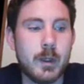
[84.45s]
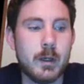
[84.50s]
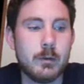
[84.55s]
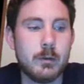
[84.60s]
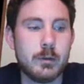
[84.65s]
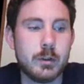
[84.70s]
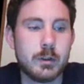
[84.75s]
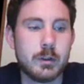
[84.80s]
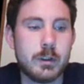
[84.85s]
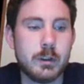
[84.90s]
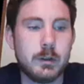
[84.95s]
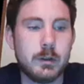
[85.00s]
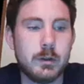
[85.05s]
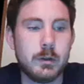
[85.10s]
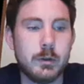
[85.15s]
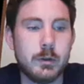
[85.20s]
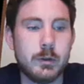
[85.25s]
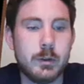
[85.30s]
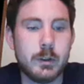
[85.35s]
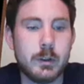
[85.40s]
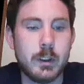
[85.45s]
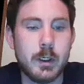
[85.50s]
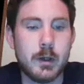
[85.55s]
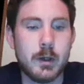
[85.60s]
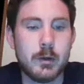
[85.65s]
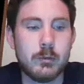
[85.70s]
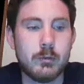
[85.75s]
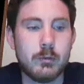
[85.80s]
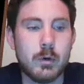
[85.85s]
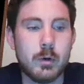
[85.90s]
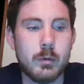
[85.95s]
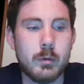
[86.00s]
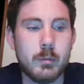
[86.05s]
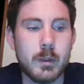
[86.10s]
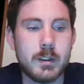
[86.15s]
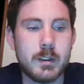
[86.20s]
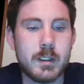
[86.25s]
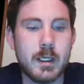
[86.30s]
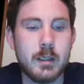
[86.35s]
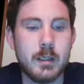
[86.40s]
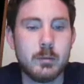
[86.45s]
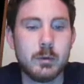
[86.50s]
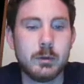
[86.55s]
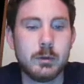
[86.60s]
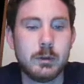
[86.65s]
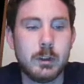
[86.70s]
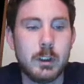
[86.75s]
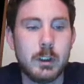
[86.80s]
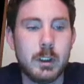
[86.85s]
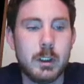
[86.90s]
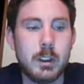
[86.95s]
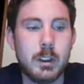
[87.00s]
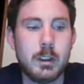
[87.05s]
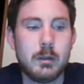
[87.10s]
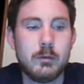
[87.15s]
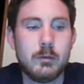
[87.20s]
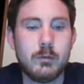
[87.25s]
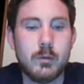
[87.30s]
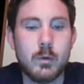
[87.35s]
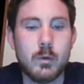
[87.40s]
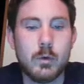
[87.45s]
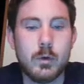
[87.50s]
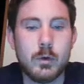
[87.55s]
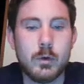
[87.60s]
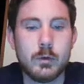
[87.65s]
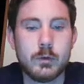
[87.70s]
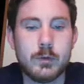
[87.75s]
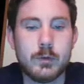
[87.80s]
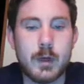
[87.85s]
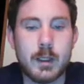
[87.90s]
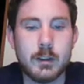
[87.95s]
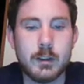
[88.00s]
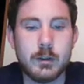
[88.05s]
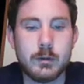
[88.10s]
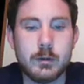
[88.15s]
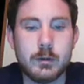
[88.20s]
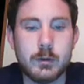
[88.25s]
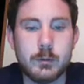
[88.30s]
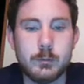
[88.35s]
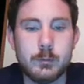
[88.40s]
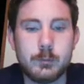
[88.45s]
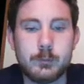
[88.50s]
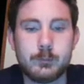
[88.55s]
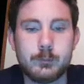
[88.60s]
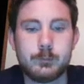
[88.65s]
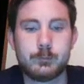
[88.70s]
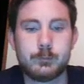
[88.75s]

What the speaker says: I would just include another row in my table for those values.